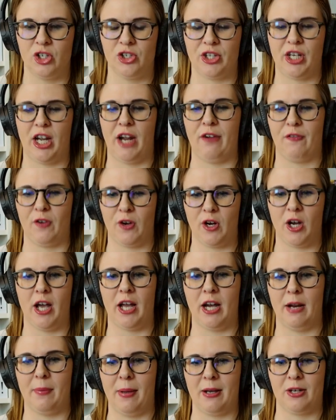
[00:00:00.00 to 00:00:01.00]
She's like, I
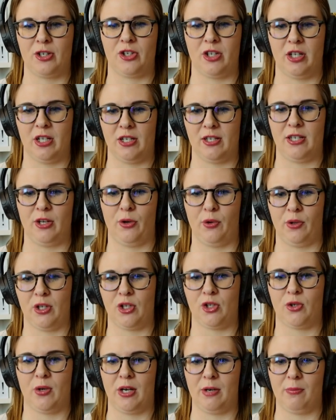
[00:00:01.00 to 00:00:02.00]
forgot, I'm actually a secretly
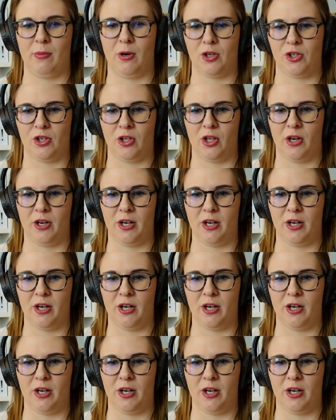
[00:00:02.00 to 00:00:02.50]
trained martial